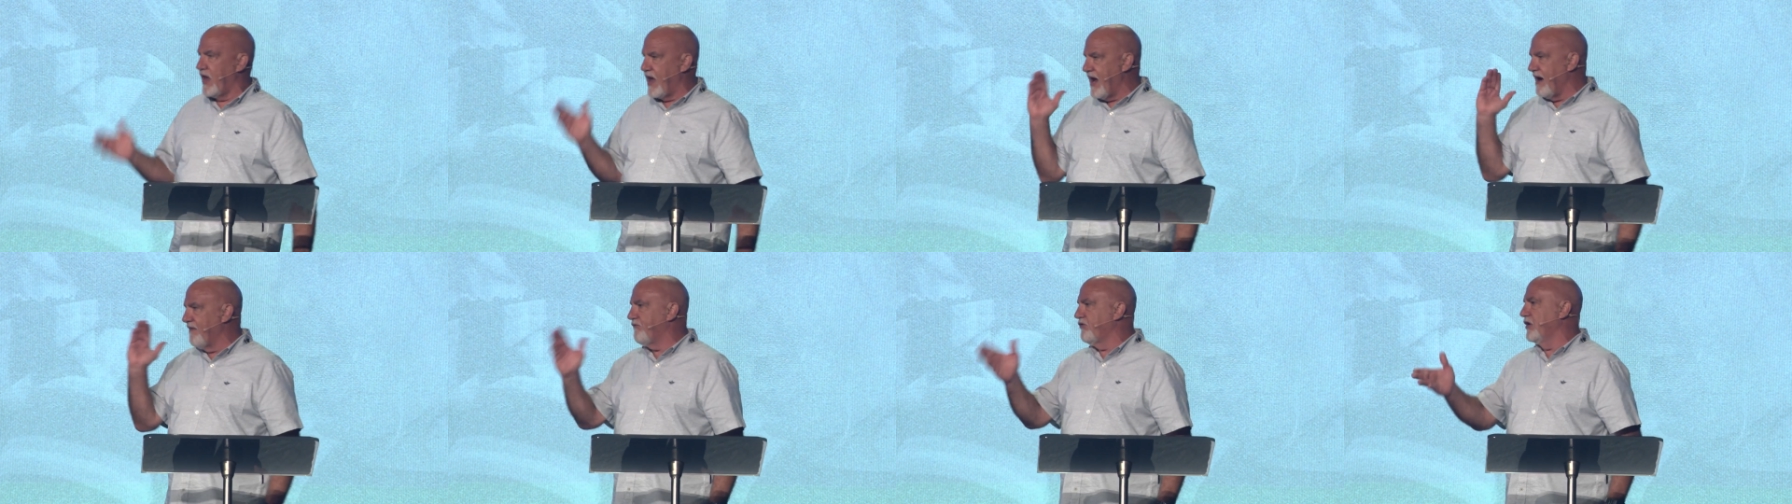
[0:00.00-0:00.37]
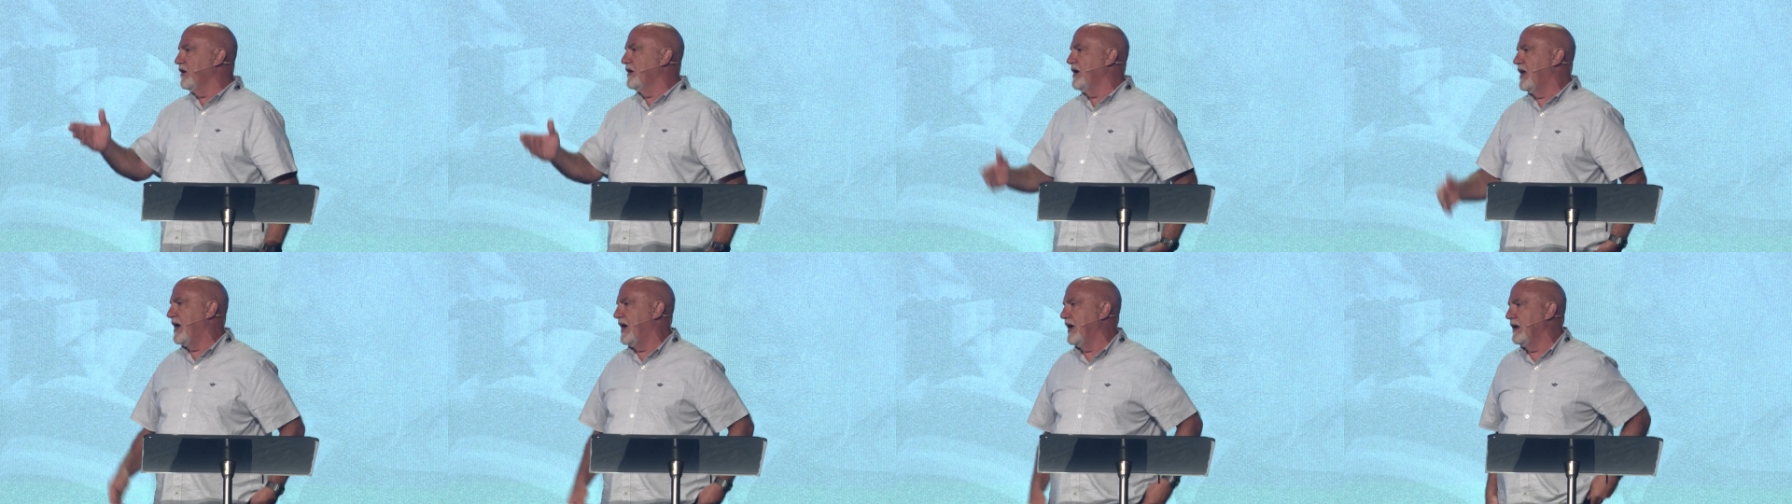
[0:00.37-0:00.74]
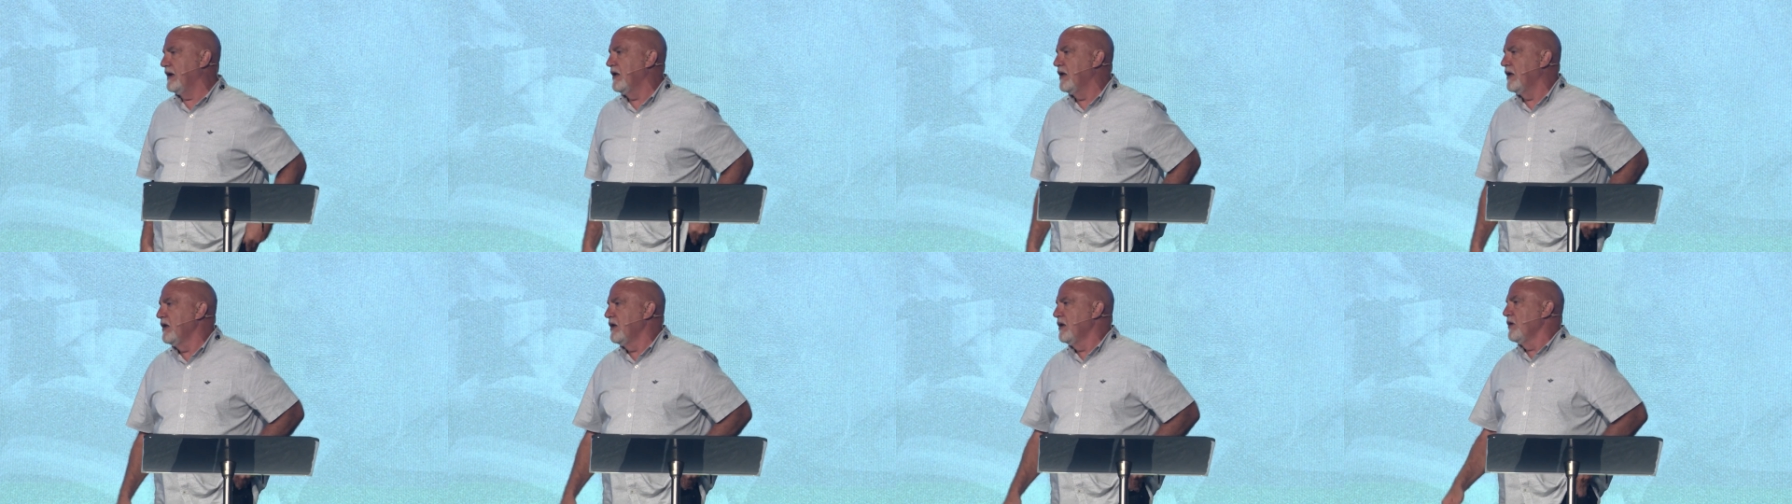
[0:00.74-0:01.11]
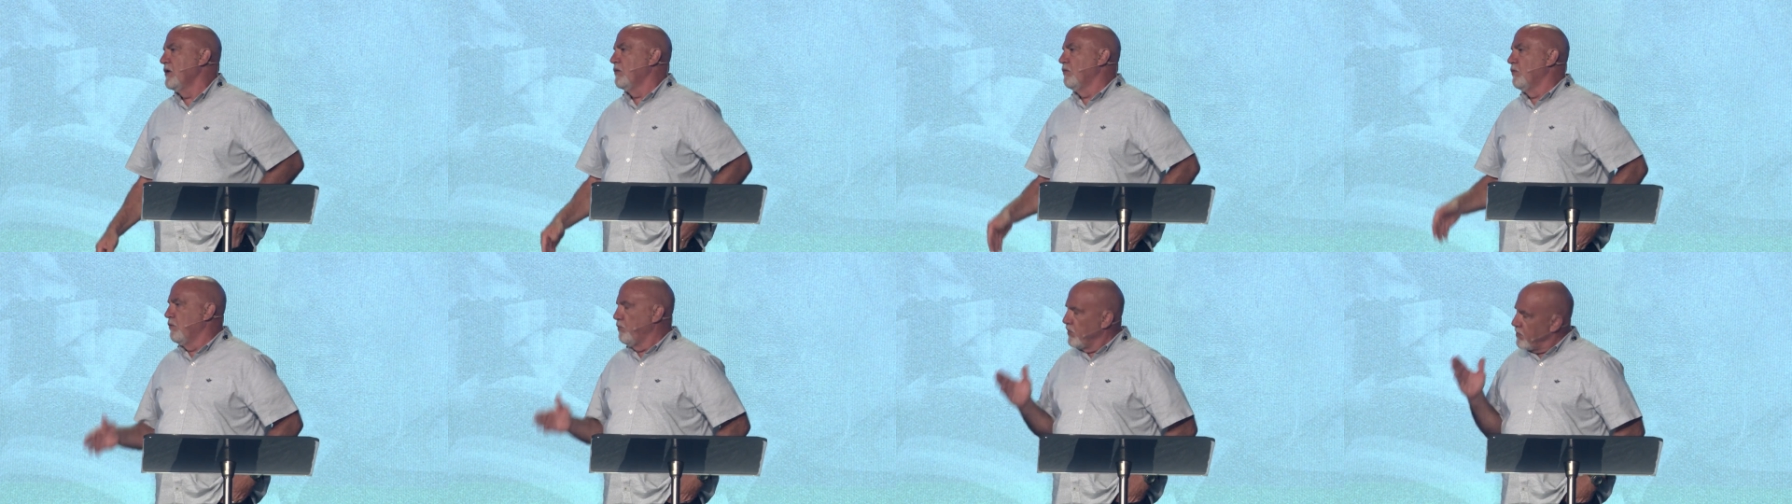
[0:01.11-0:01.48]
every night
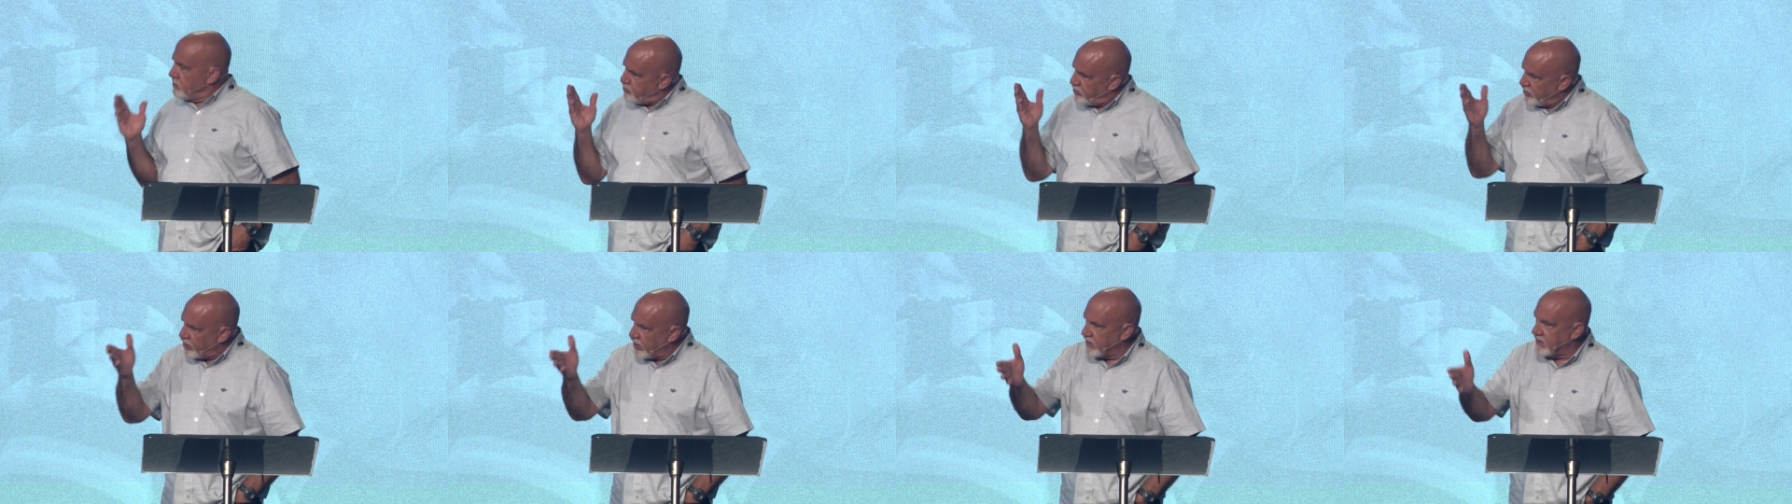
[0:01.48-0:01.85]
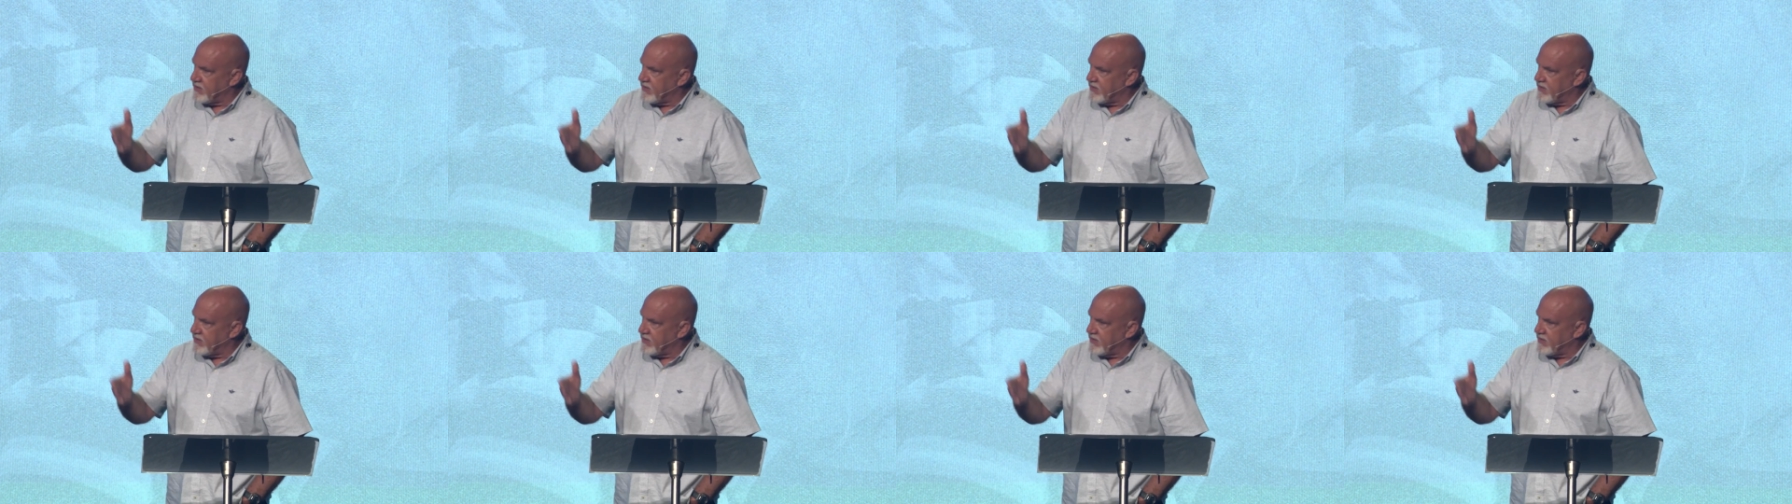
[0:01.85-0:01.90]
when we put our